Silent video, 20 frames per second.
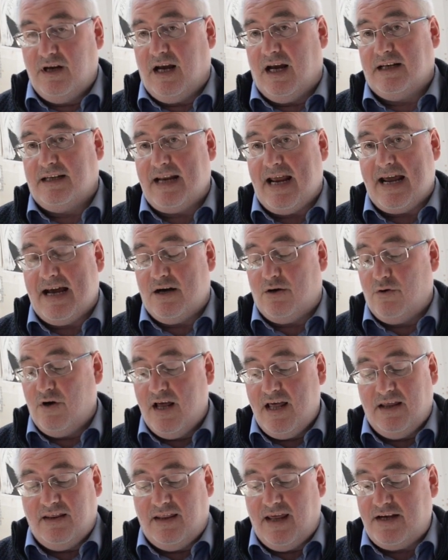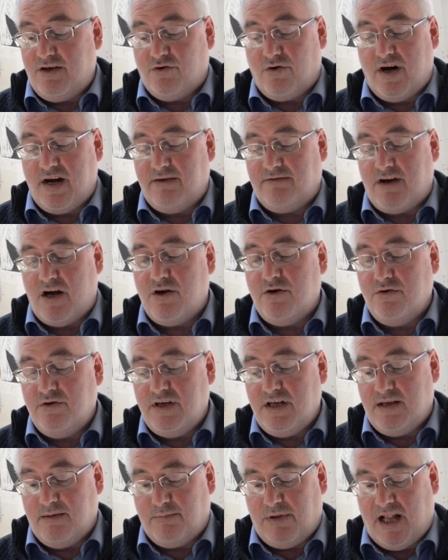and now they crave
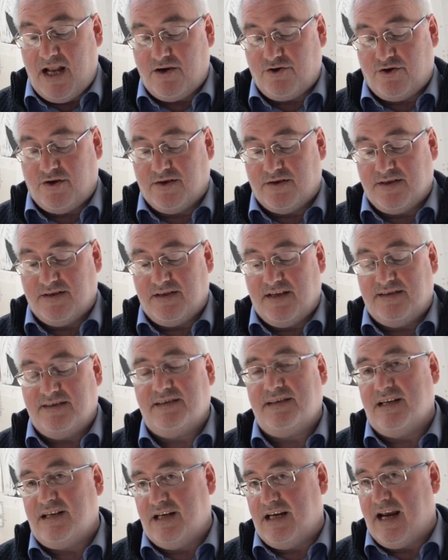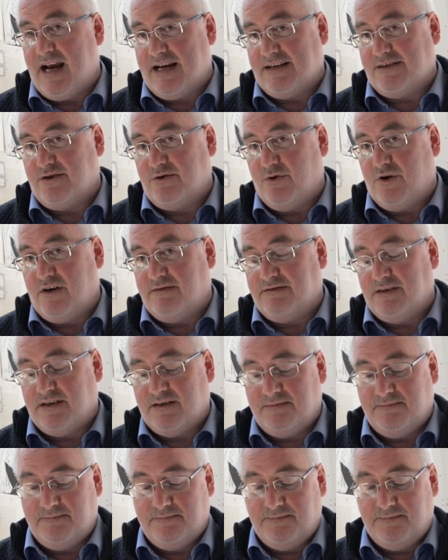only the pleasures the city has to offer.